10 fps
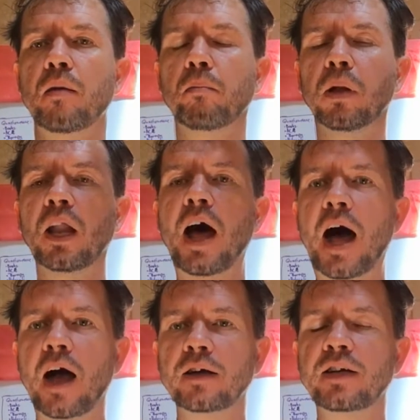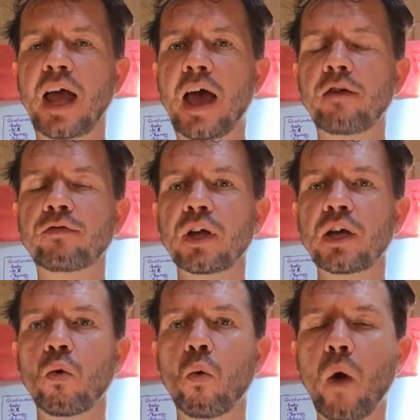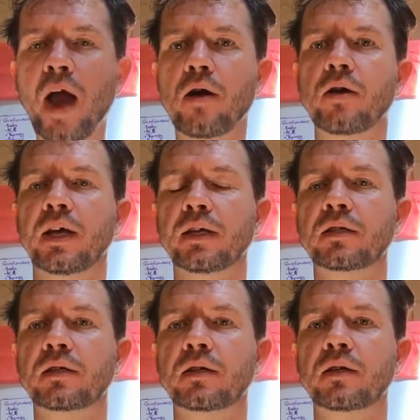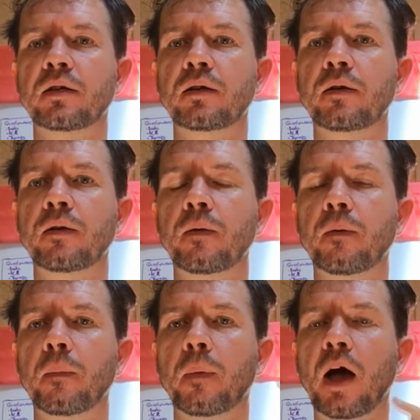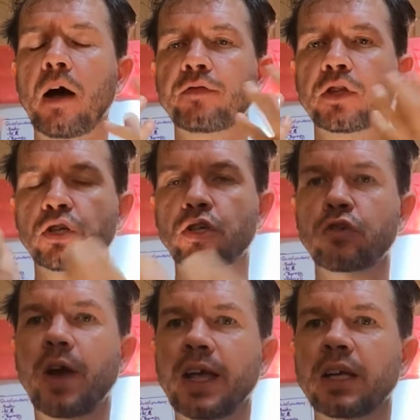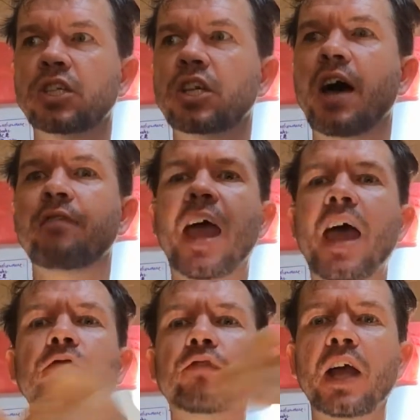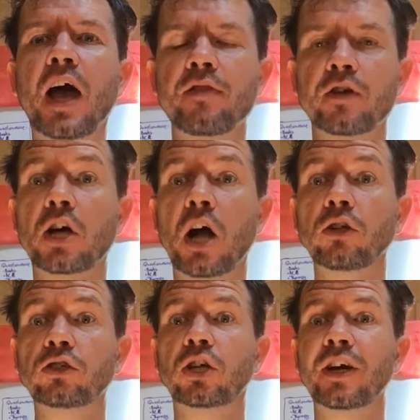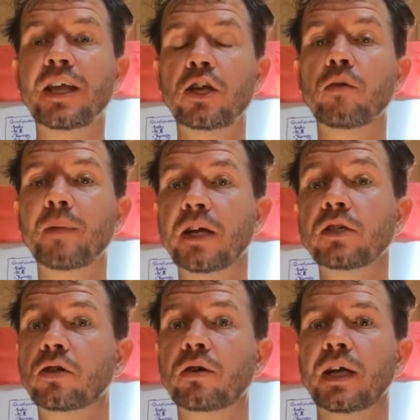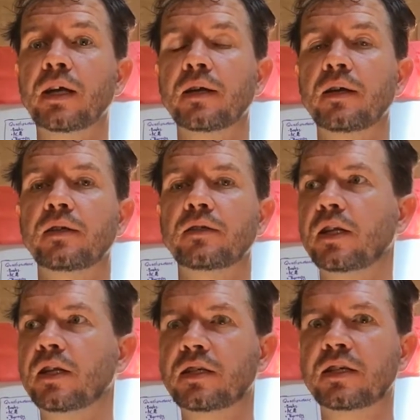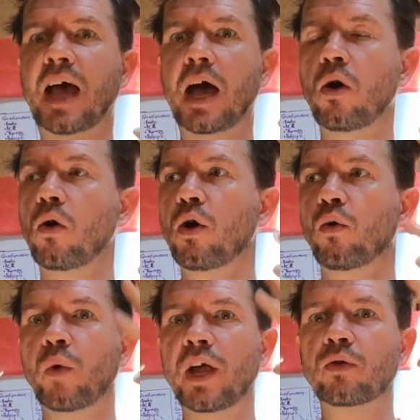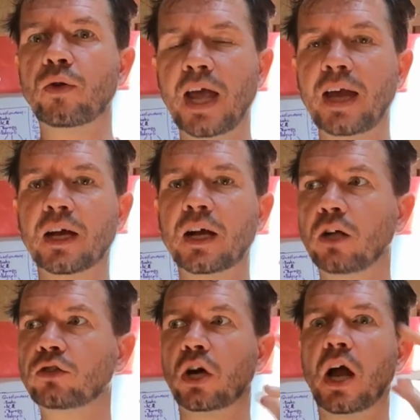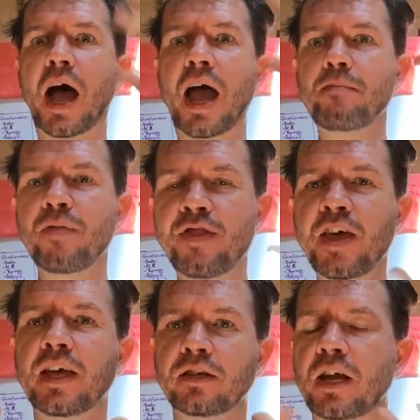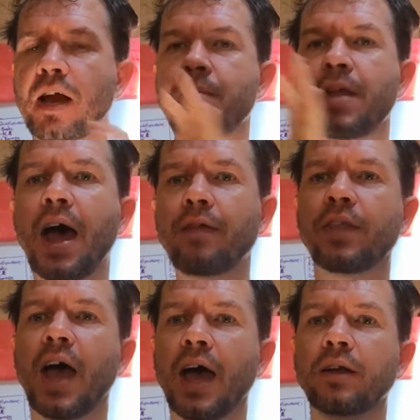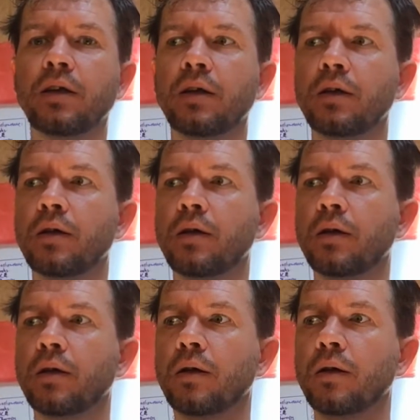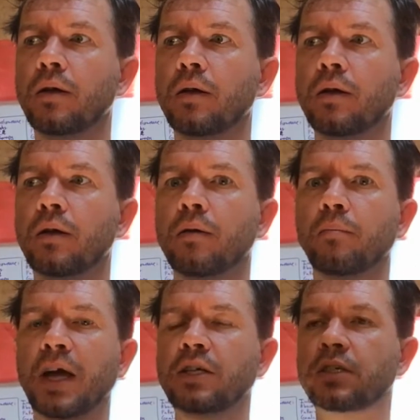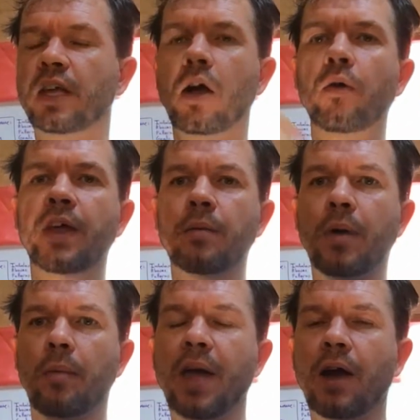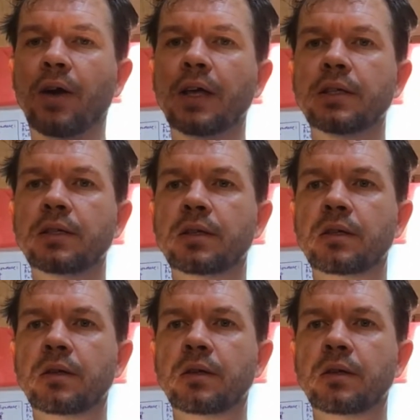blocked every awareness of the strengths of every other culture in human history. See, this is how we create a culture. I'm this and I'm not that, by just saying, oh, they're barbarians.